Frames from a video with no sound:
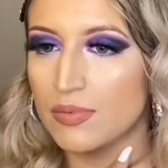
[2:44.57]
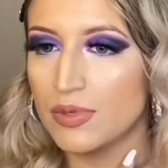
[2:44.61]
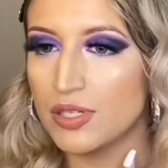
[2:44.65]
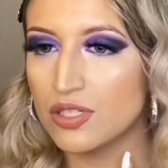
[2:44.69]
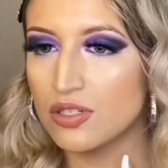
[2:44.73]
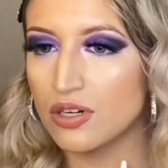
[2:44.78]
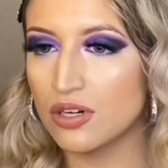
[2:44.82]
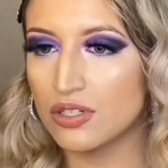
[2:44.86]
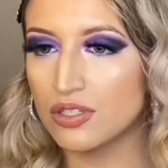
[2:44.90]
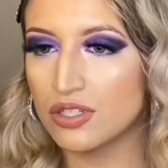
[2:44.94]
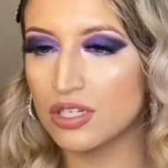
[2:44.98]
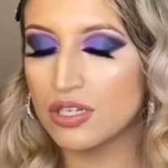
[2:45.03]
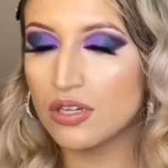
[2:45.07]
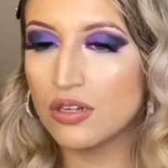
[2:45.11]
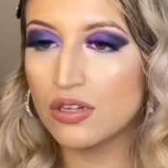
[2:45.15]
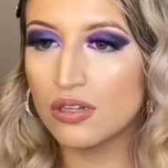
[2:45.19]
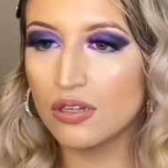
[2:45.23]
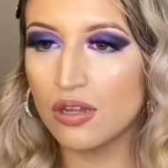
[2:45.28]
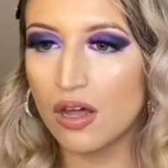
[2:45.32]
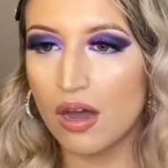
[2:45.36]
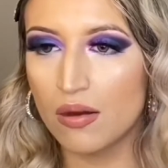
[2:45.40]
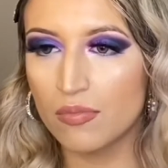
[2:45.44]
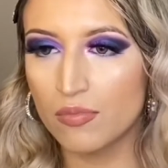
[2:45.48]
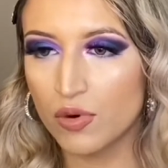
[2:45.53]
be charging a
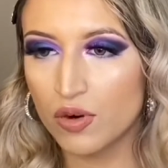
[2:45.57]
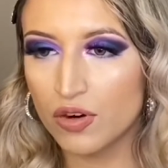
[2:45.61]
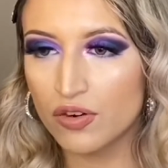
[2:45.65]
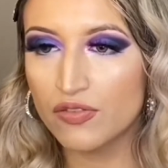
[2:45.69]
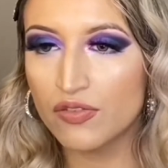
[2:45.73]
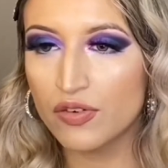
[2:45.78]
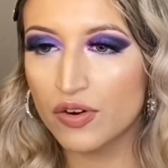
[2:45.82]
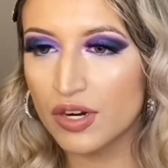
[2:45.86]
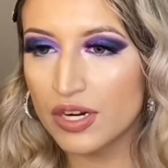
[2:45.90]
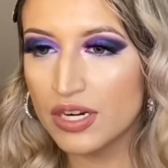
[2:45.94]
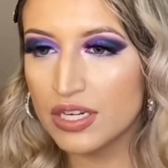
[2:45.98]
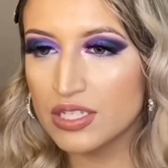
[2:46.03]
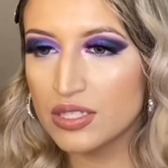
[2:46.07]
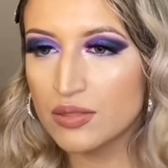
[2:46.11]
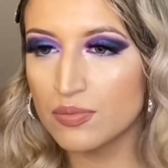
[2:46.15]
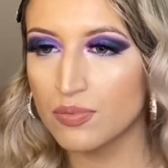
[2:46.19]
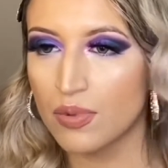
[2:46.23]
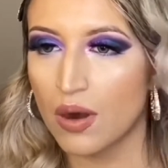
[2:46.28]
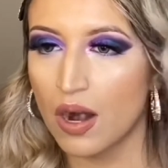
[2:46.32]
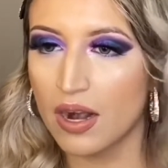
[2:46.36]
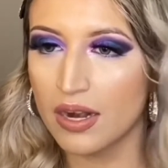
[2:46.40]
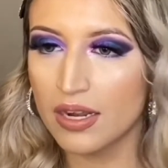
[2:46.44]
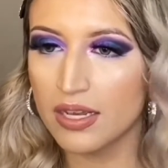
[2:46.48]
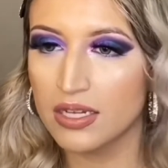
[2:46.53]
lot more for his
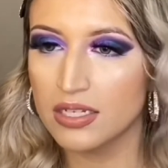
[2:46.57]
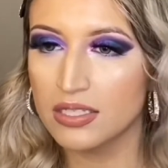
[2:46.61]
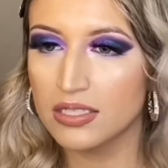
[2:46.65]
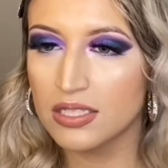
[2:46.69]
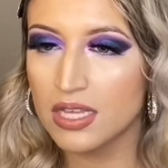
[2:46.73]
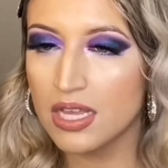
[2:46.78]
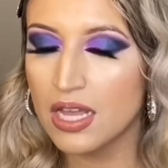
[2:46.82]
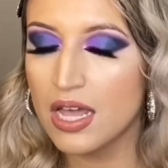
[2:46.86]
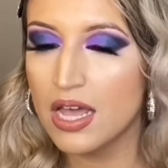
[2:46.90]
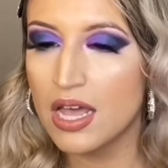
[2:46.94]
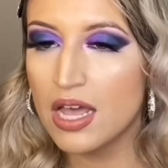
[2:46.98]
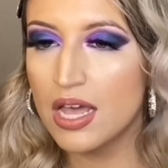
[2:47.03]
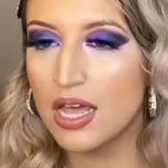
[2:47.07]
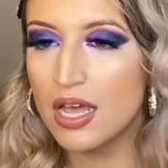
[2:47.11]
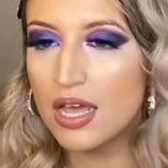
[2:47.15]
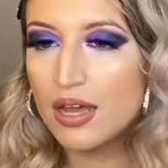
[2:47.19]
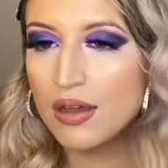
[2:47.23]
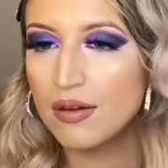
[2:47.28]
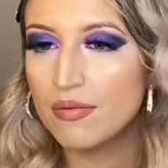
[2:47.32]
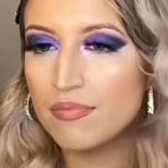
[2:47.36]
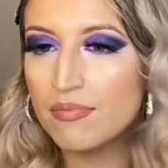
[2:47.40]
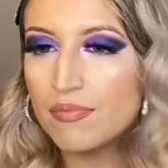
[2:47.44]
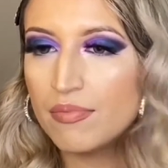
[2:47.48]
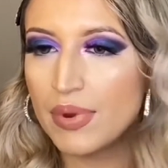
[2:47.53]
product,
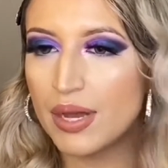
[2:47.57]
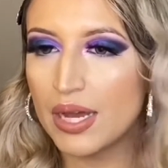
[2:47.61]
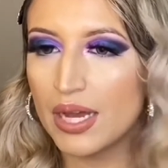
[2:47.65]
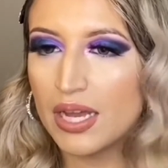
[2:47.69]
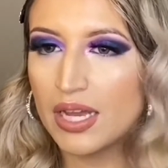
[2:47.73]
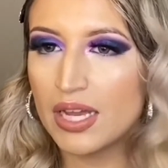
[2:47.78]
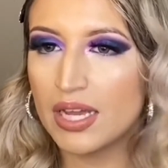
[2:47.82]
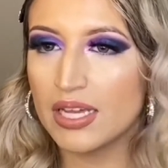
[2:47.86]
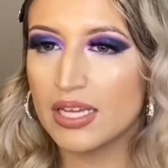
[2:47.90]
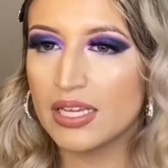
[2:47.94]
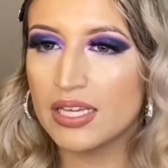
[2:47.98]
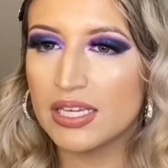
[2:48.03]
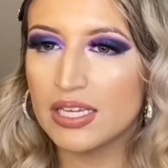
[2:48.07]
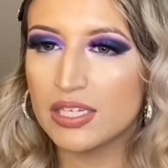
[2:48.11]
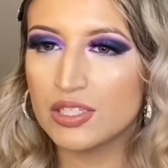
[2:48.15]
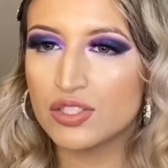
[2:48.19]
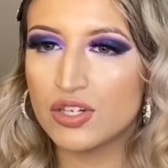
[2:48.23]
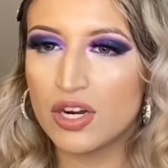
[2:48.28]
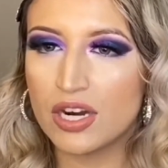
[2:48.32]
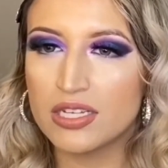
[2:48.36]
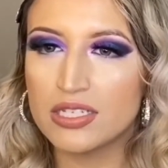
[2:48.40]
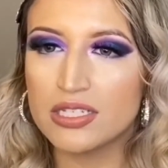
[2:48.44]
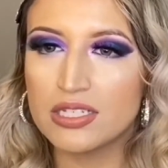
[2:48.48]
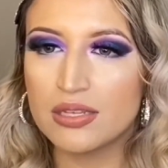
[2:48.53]
but he
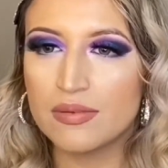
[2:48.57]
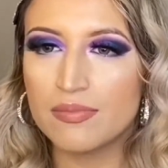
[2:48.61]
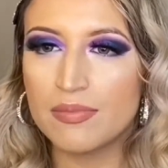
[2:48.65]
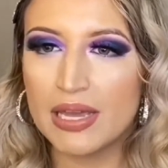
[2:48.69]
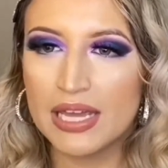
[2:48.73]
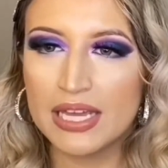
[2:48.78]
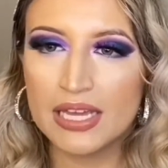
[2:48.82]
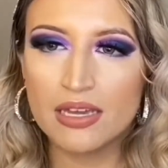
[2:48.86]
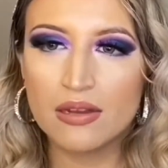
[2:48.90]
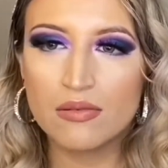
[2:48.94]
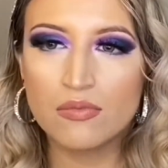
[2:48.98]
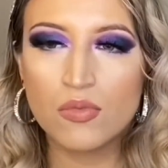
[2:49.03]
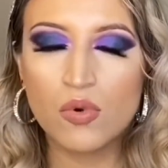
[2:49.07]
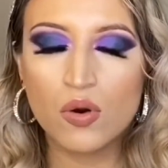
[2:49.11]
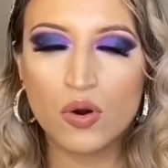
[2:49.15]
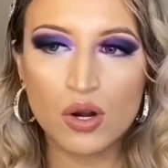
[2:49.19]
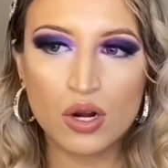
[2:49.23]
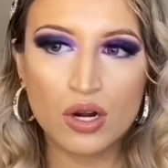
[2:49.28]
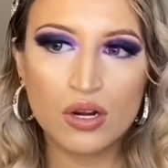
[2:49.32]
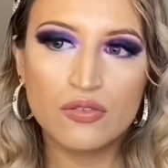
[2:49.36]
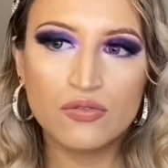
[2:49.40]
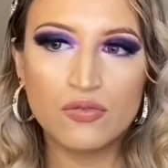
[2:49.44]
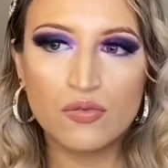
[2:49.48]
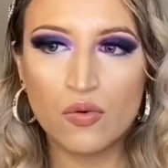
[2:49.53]
tries to make it more
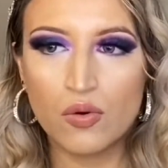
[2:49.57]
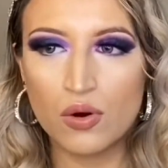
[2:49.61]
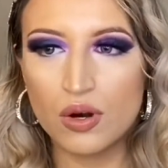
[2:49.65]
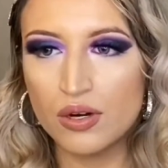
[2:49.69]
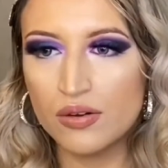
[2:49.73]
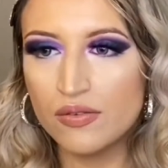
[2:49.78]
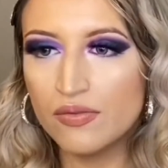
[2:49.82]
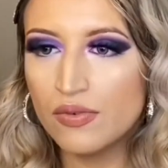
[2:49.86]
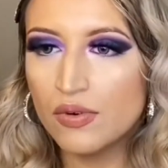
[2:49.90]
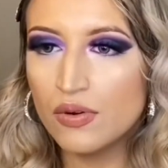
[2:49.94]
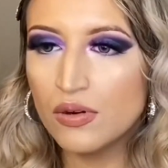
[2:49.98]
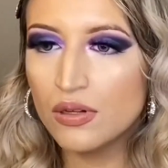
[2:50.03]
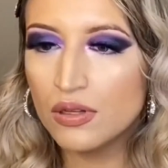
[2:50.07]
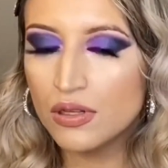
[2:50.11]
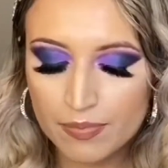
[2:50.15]
affordable.